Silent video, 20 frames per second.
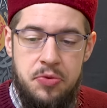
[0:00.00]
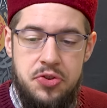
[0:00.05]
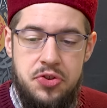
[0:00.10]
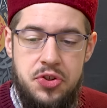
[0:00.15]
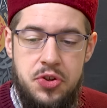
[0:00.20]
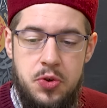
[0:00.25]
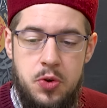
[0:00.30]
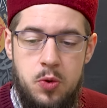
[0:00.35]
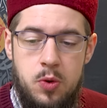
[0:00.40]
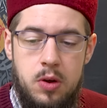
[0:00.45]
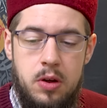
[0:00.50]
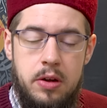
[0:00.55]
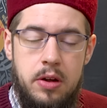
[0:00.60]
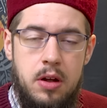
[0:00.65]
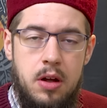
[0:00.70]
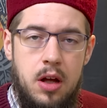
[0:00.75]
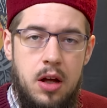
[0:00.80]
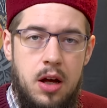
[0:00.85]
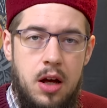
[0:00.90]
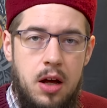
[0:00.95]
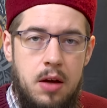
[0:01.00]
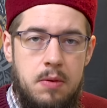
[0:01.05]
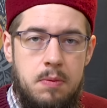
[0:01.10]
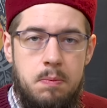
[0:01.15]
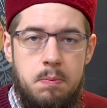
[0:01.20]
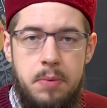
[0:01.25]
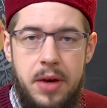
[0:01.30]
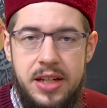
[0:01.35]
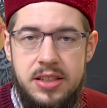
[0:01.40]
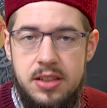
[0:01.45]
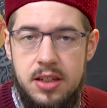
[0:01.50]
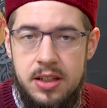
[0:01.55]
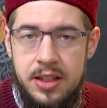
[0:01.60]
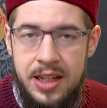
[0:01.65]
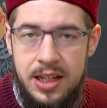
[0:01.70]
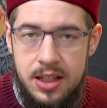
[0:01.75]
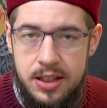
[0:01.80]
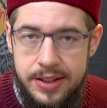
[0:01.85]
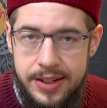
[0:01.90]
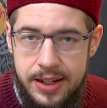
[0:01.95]
to
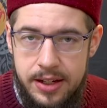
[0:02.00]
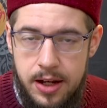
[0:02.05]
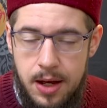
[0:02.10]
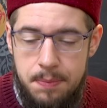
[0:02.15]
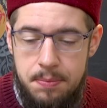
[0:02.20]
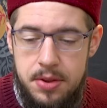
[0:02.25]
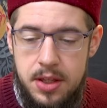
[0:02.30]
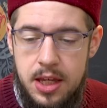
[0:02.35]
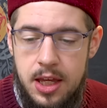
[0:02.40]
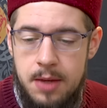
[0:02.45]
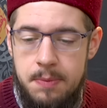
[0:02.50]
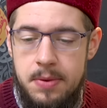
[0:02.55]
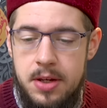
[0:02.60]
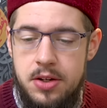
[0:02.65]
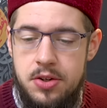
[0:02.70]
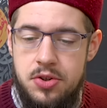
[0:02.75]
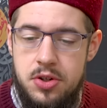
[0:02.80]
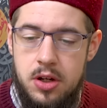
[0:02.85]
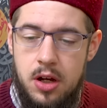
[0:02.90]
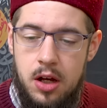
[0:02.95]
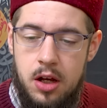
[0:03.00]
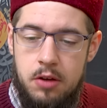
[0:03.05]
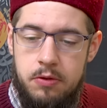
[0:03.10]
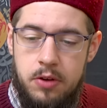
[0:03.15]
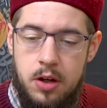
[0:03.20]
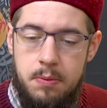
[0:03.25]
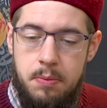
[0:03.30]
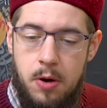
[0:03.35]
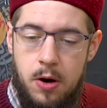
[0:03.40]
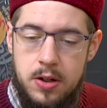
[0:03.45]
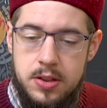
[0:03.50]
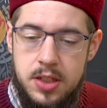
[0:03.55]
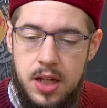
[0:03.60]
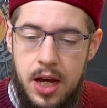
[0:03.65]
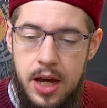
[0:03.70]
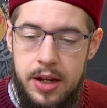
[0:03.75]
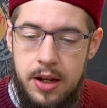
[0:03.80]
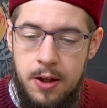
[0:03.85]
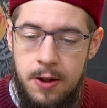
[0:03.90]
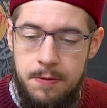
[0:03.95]
basically clean up the image of
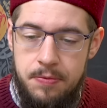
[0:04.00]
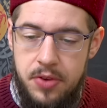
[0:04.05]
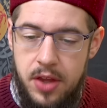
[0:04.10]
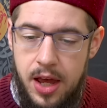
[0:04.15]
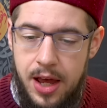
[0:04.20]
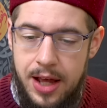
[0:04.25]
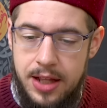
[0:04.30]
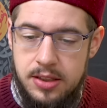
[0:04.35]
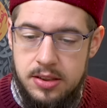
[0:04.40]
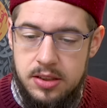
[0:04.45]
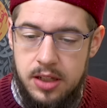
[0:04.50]
apartheid and